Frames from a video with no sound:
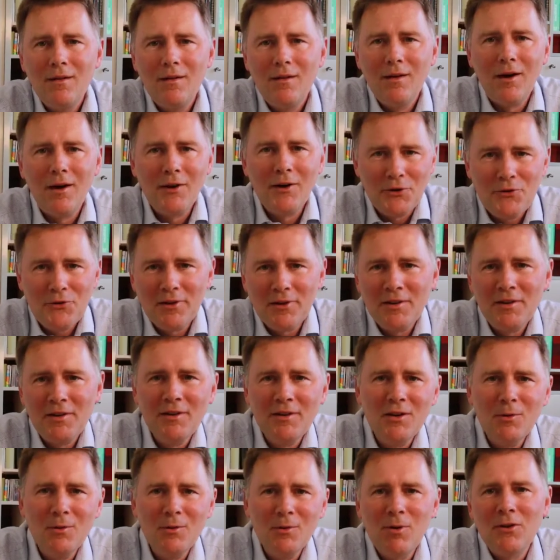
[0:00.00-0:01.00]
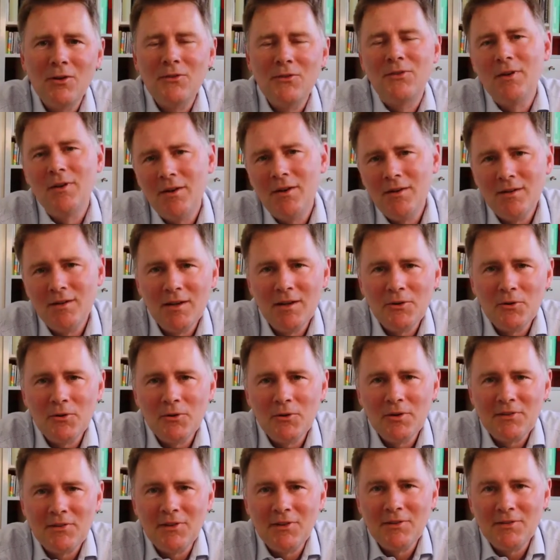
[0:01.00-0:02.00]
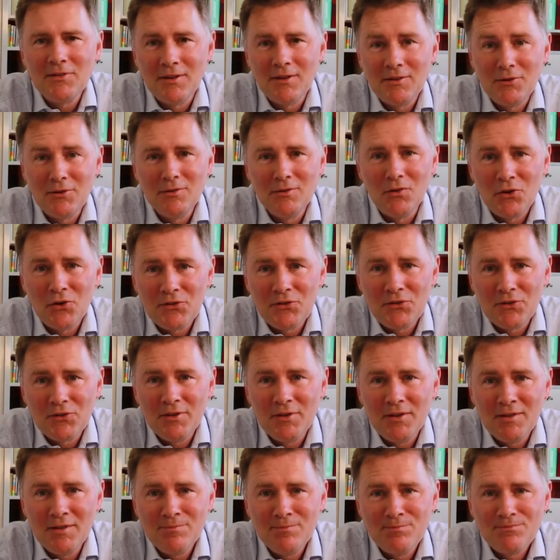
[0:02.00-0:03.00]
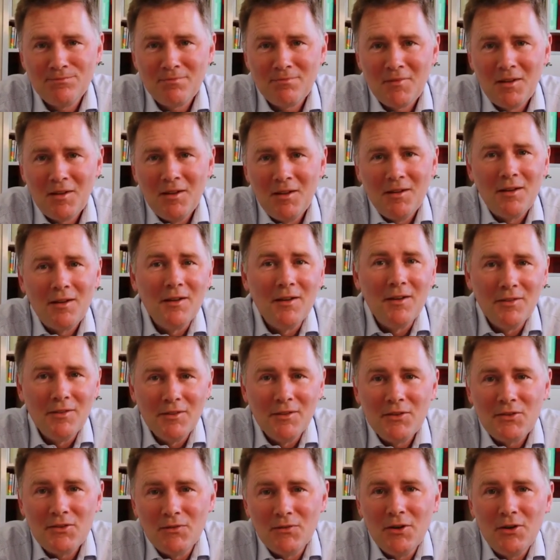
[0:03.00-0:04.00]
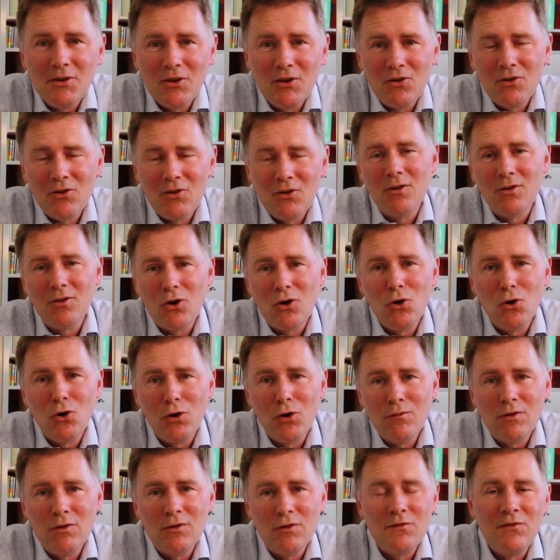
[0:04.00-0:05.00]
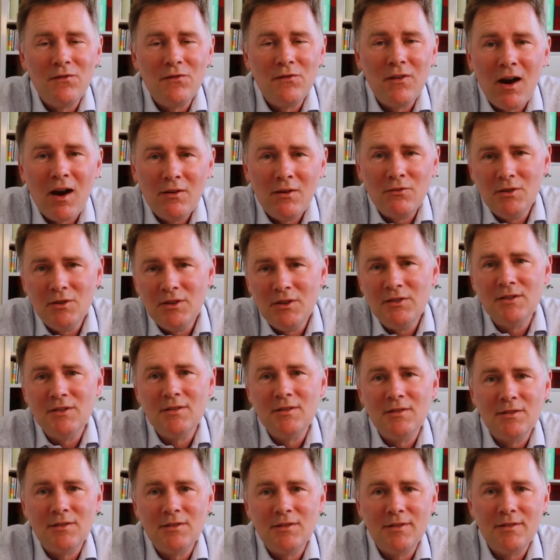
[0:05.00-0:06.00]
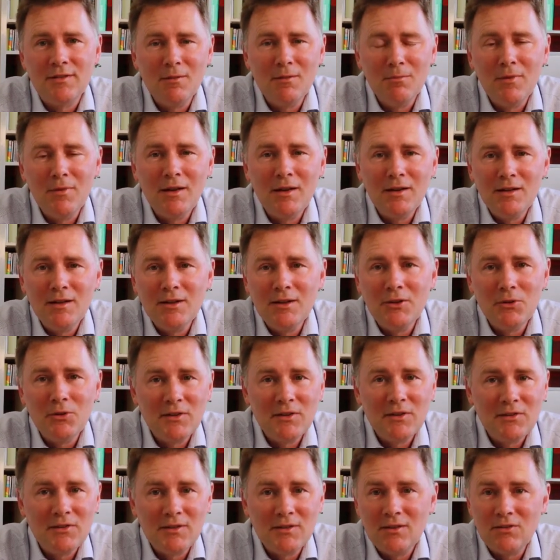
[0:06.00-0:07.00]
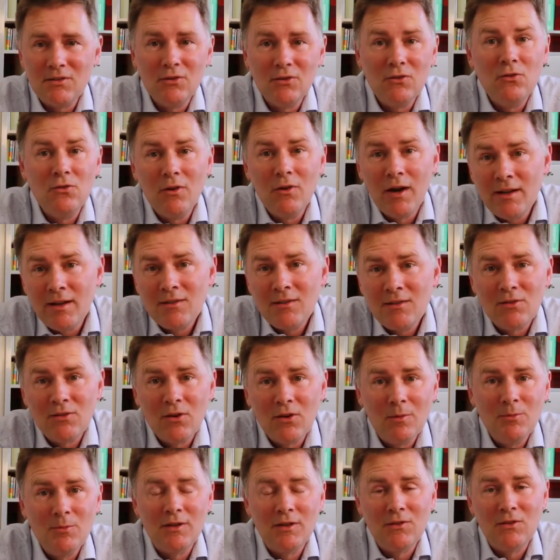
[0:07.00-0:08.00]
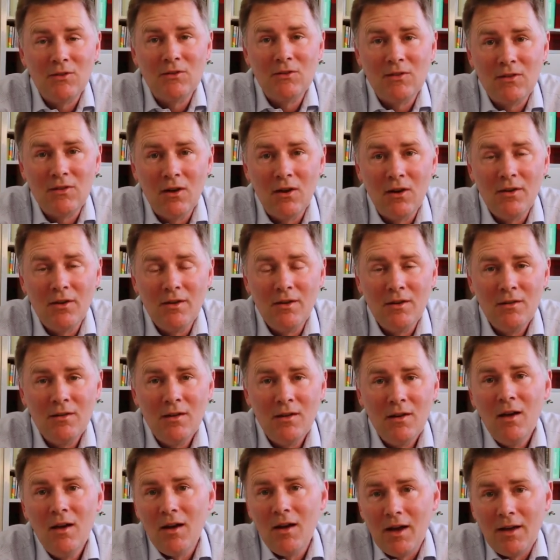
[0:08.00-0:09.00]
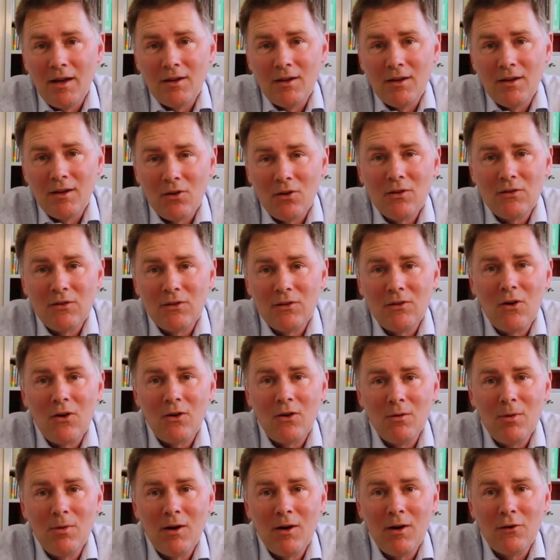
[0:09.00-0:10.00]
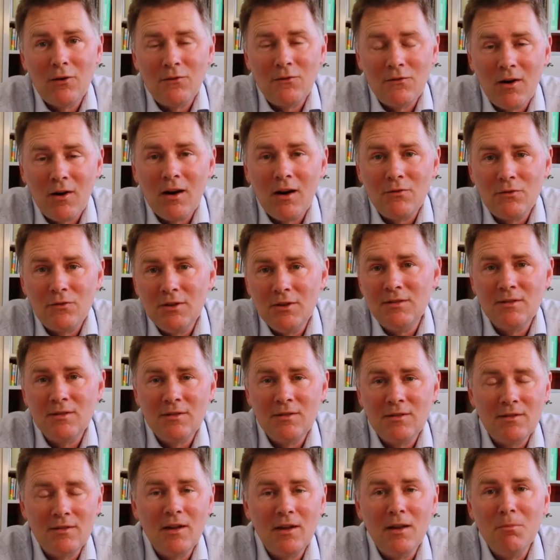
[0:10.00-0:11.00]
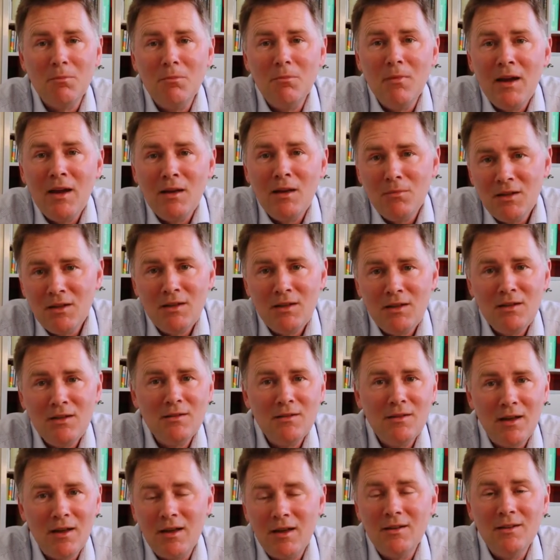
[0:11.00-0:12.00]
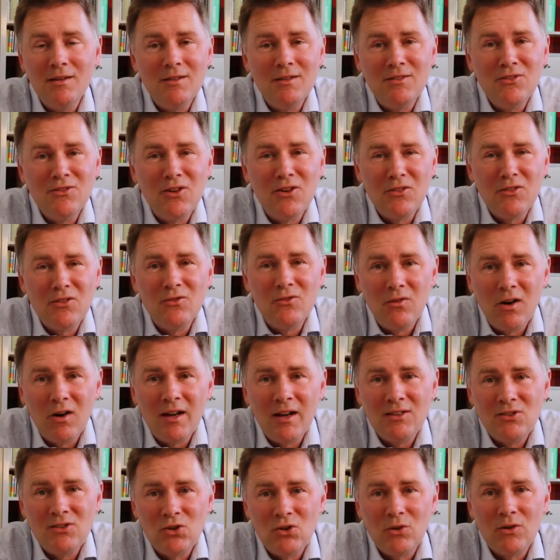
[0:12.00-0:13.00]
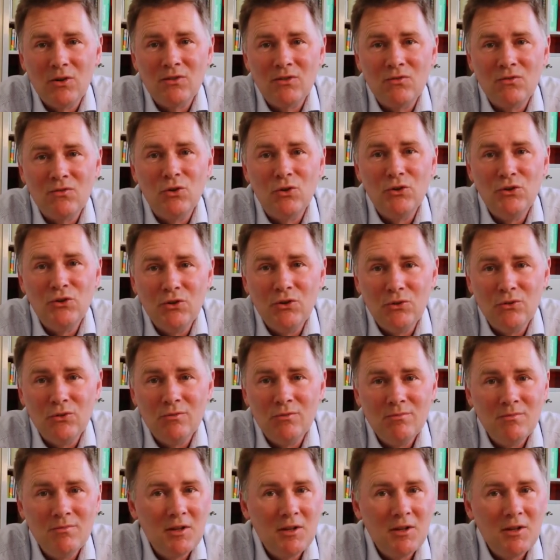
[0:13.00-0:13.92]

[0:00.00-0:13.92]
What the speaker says: Are you thinking about studying linguistics at university? In this video, I'll go over 5 reasons that make linguistics a great subject to study. And I'll also talk about 5 reasons that may mean that it's not the right choice for you.